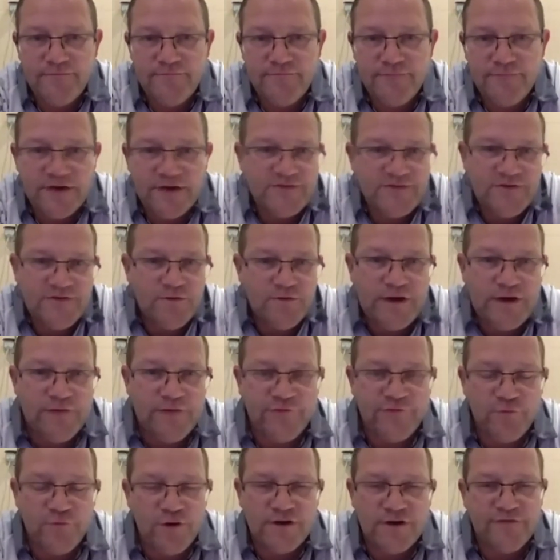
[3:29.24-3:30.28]
I still get up
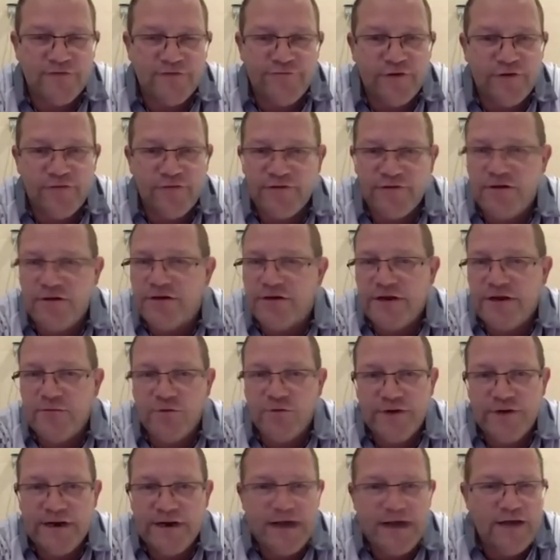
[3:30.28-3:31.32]
for work at 5 o'clock in the
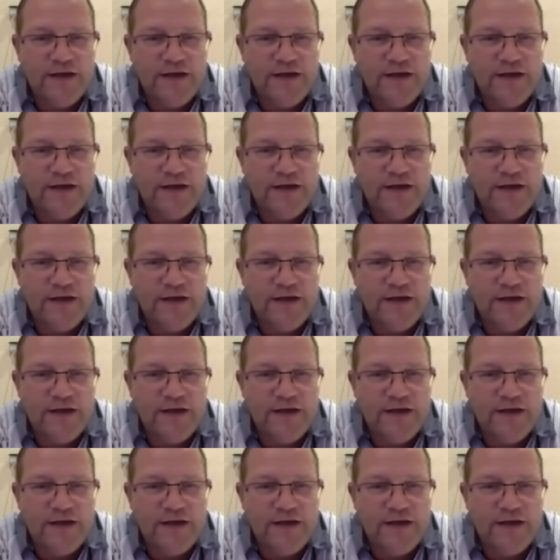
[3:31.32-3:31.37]
morning,